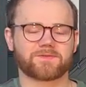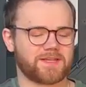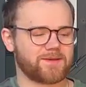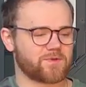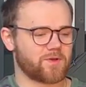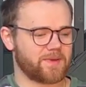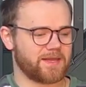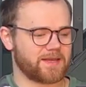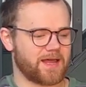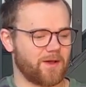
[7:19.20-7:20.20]
seen him
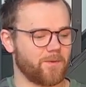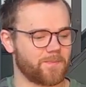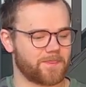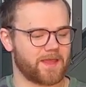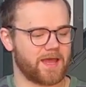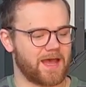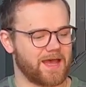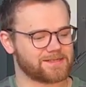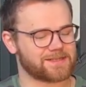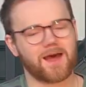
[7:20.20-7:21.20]
compete now.
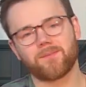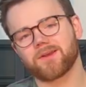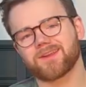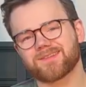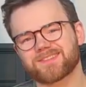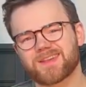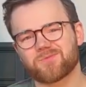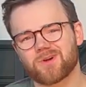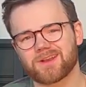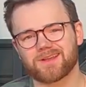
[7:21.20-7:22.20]
And I'm only going to say
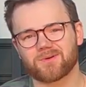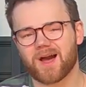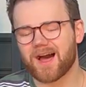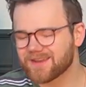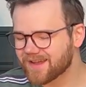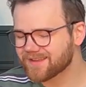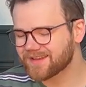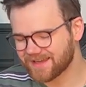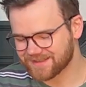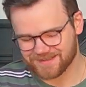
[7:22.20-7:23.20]
another
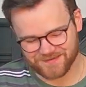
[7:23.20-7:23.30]
negative